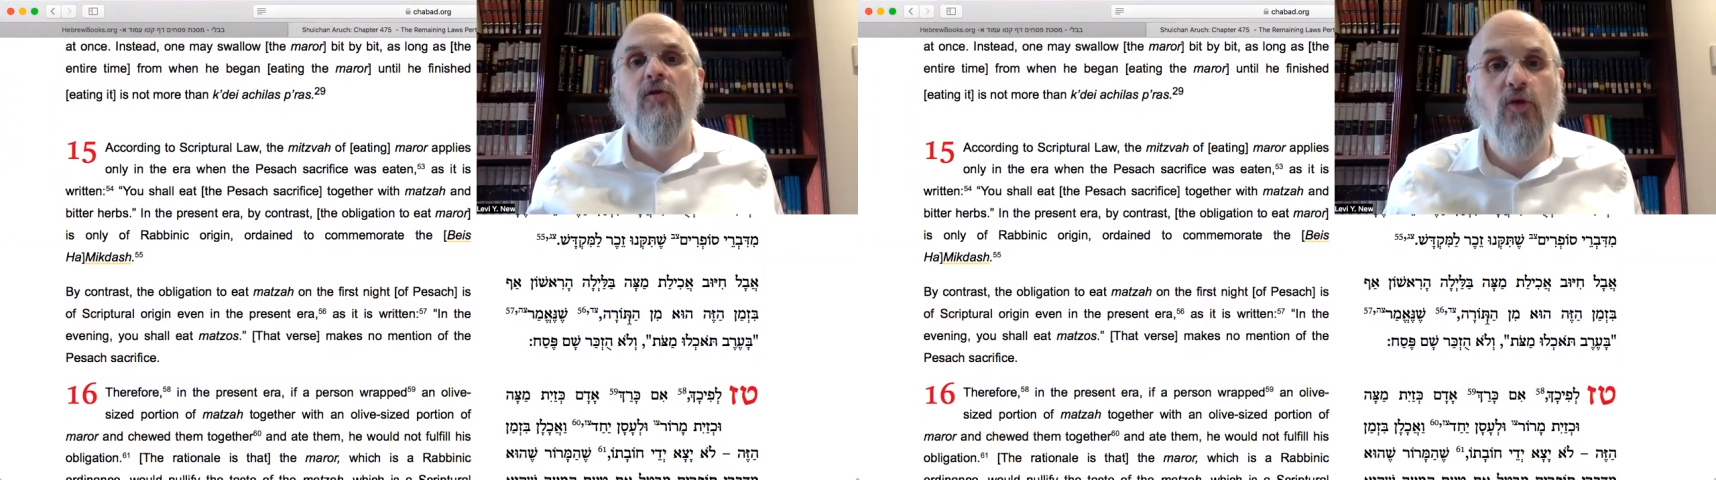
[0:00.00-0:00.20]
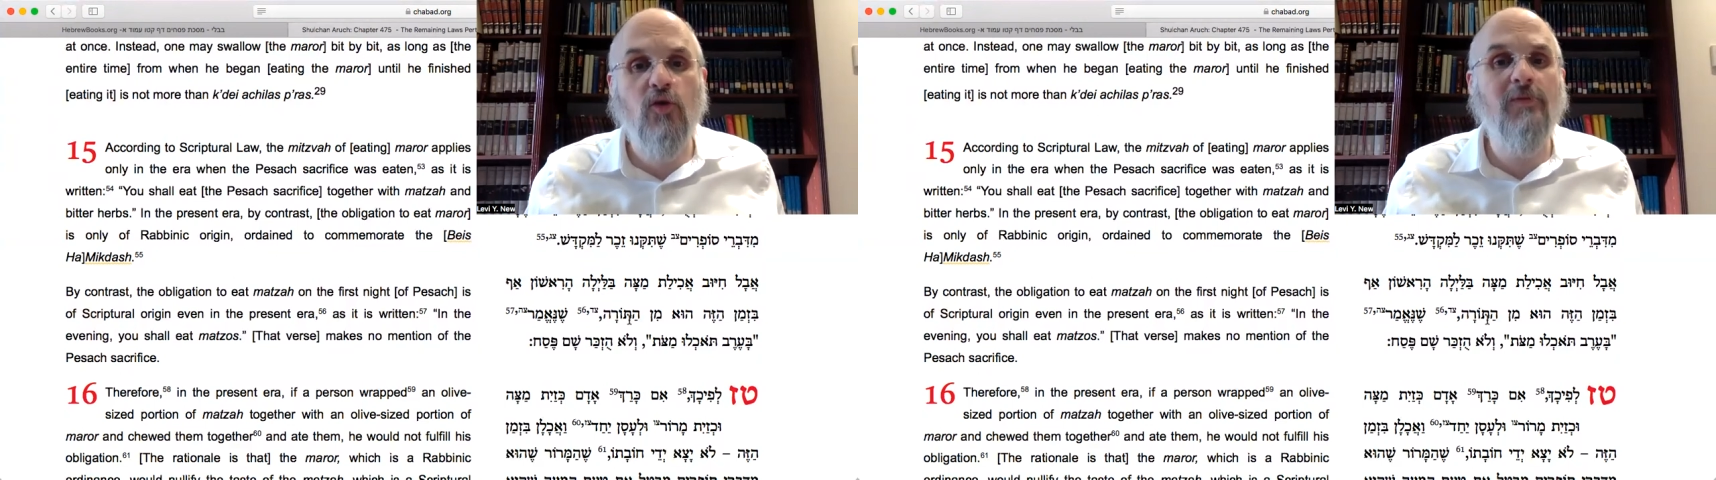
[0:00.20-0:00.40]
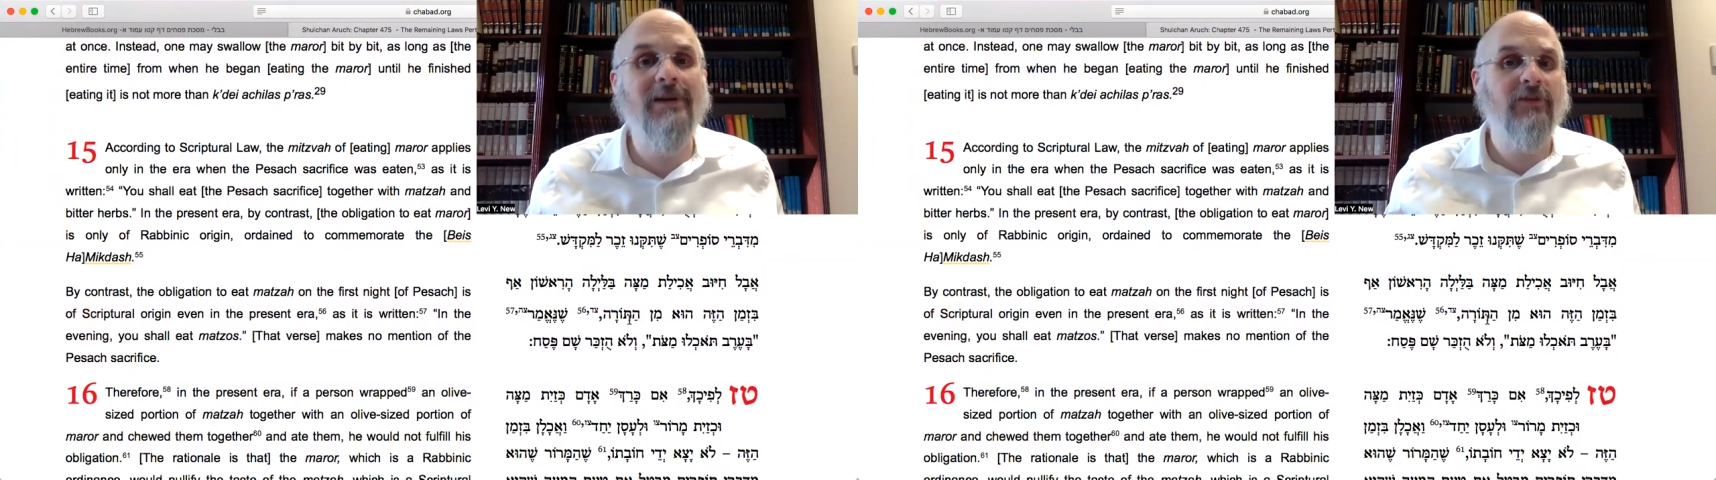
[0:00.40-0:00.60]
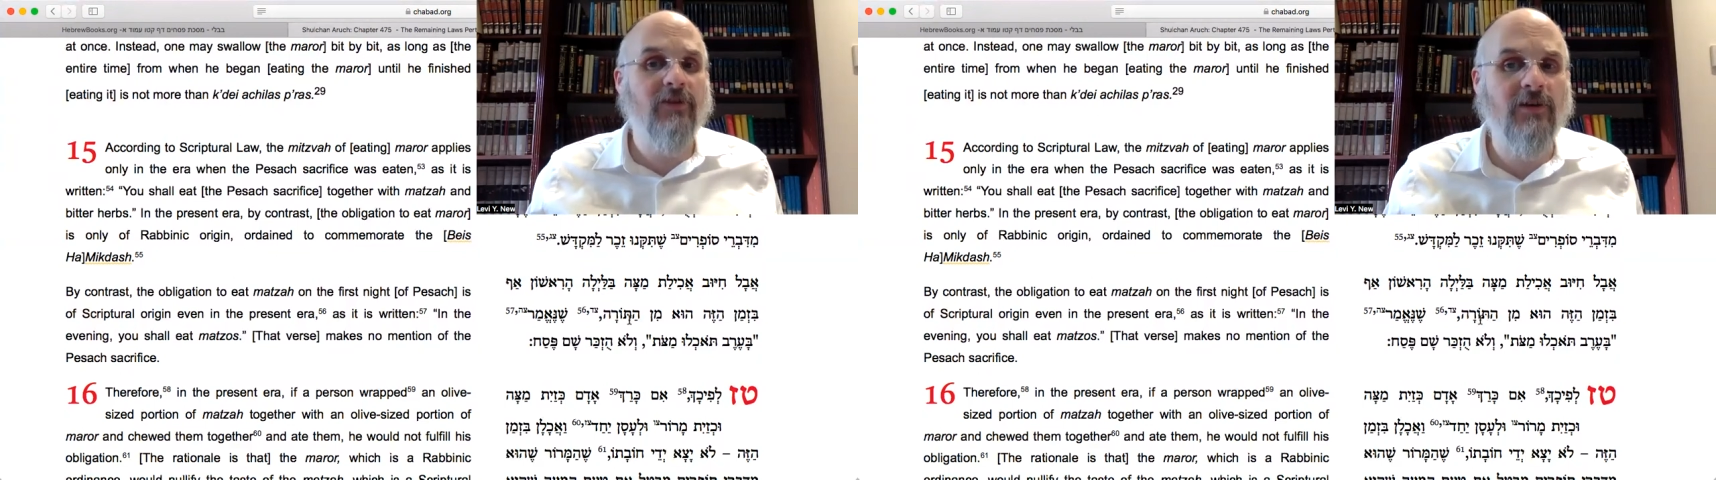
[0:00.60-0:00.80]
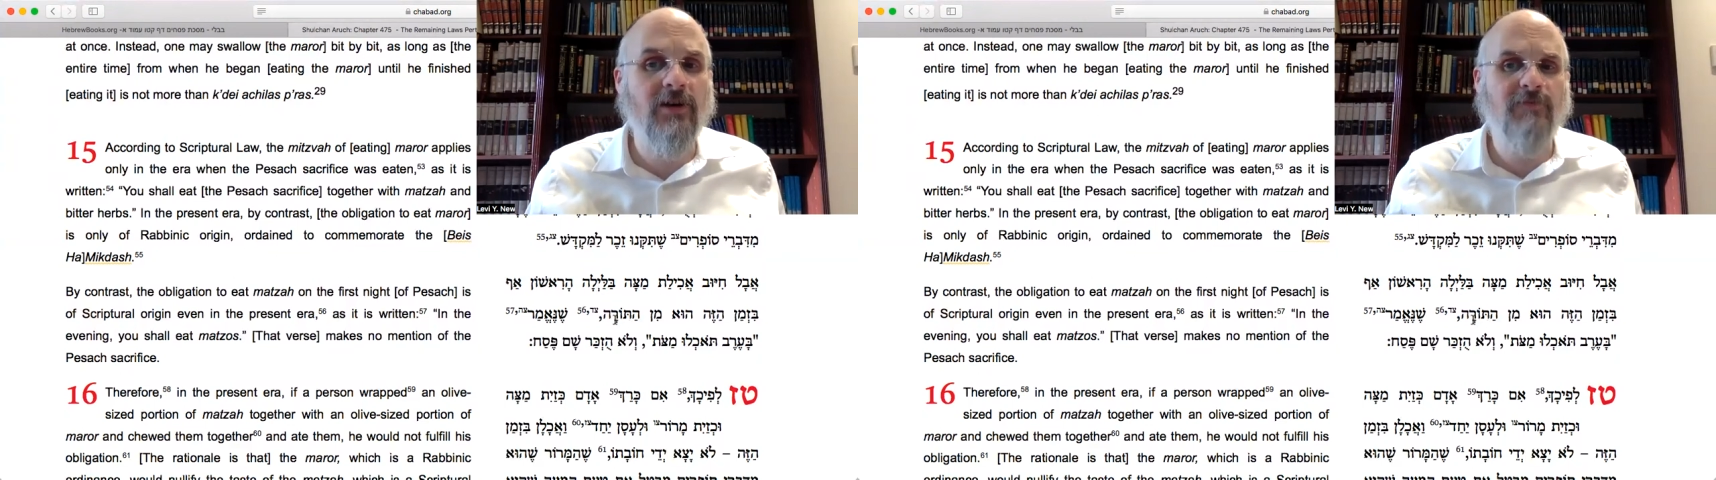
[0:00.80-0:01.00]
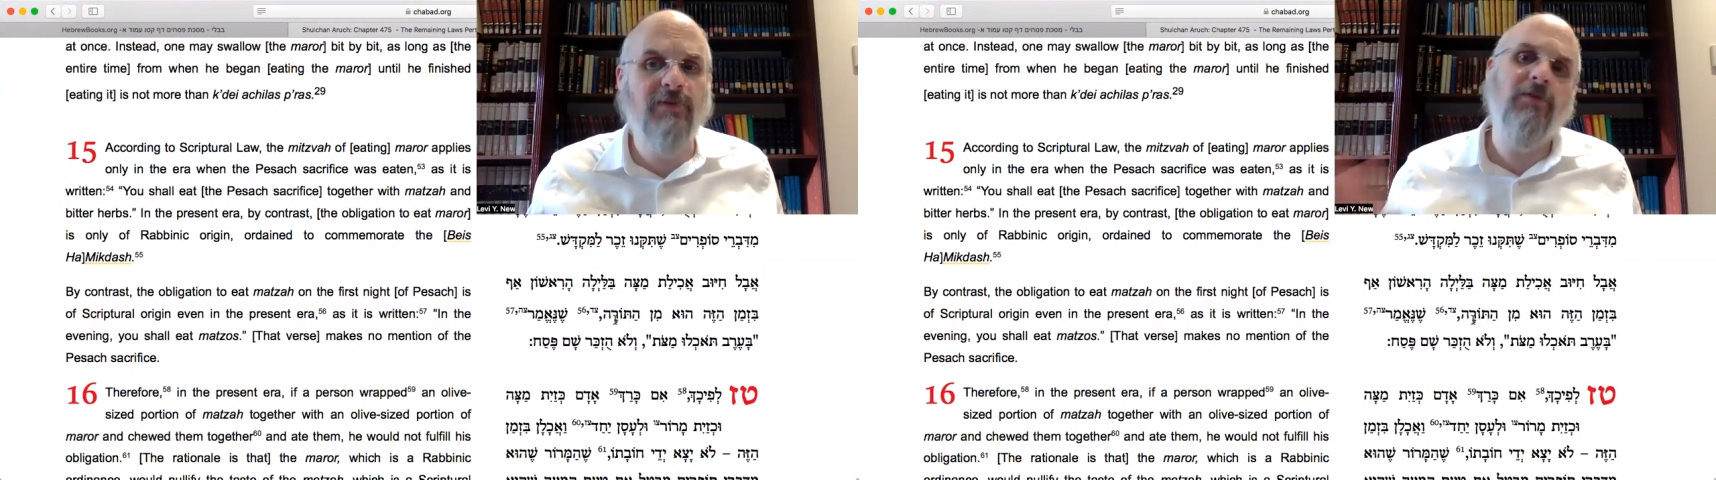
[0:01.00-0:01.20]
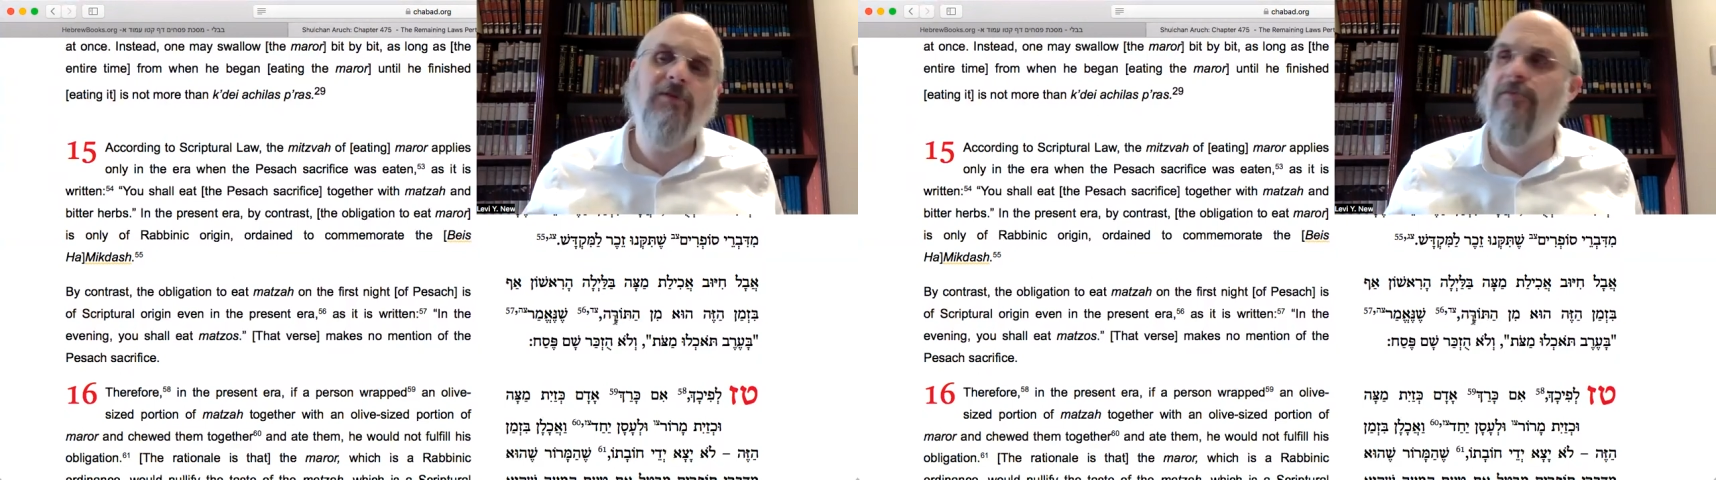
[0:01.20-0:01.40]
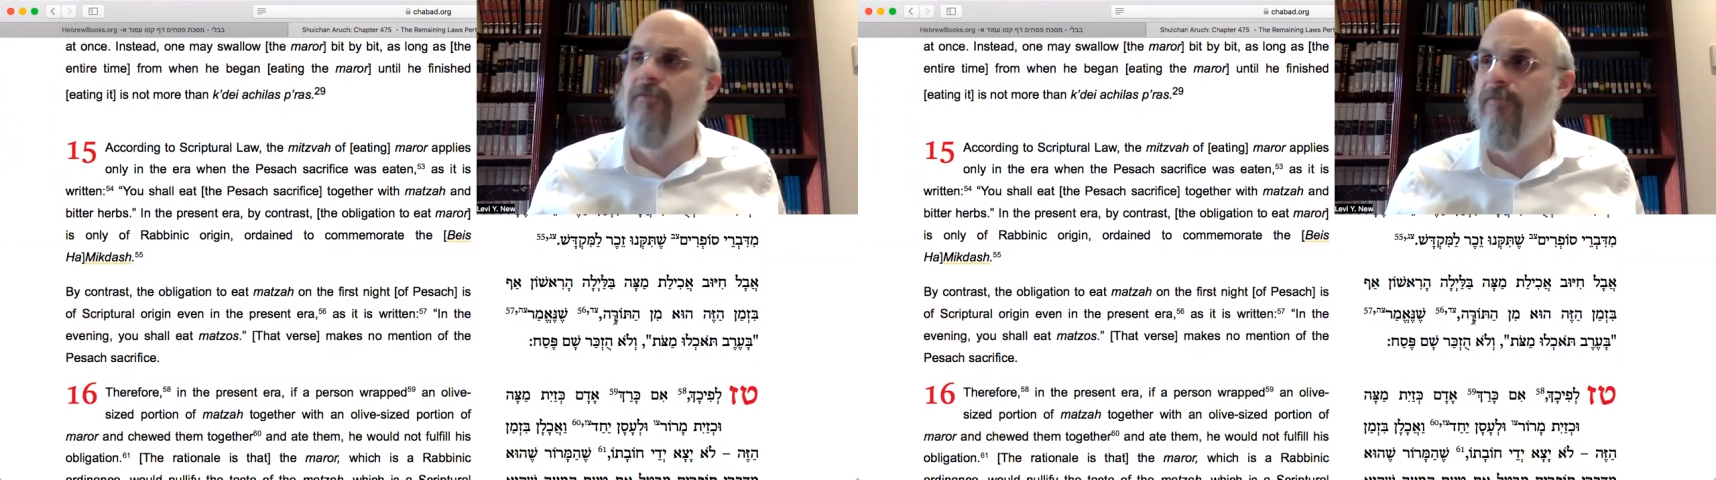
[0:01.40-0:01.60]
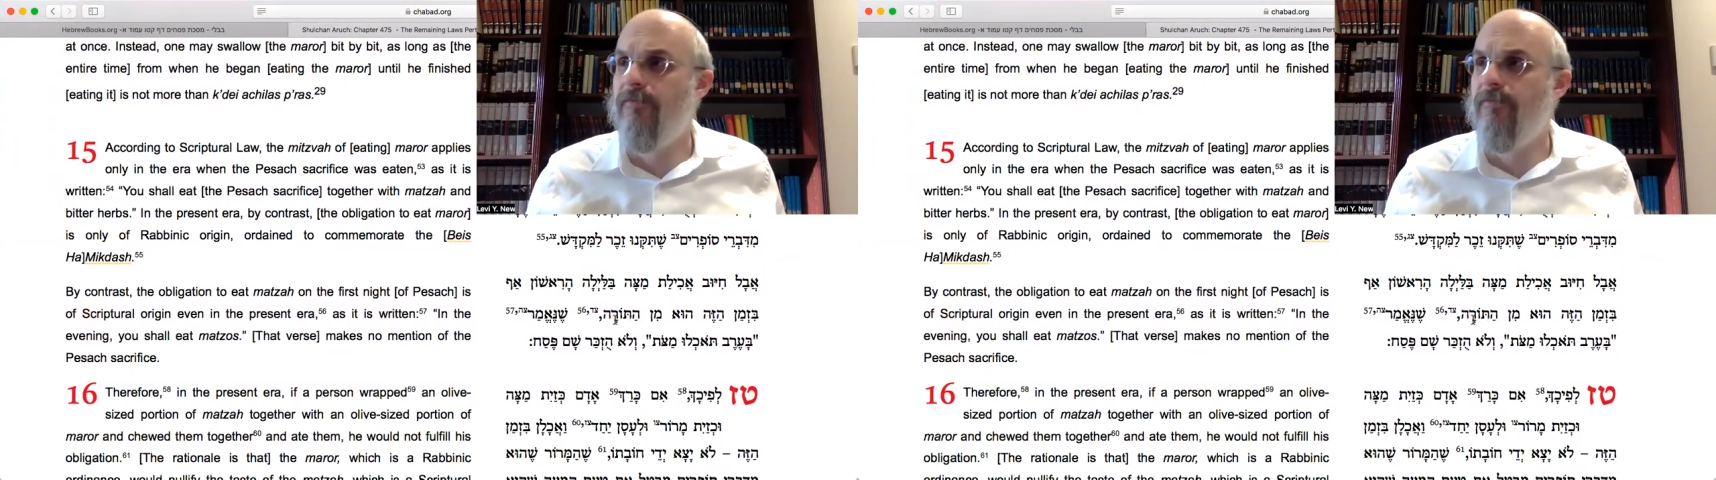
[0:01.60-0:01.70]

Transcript: who minatoyda is biblical.